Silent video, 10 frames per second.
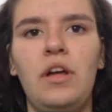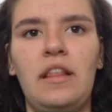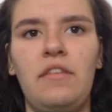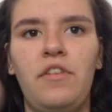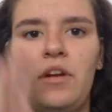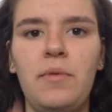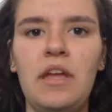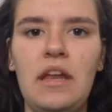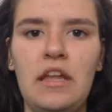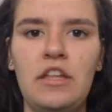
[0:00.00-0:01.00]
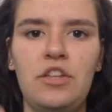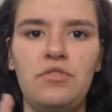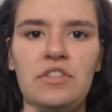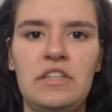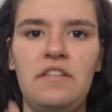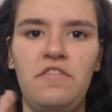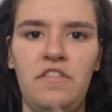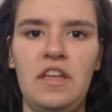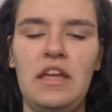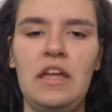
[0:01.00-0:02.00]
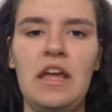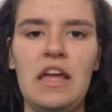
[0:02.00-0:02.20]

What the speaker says: at the very beginning you see V,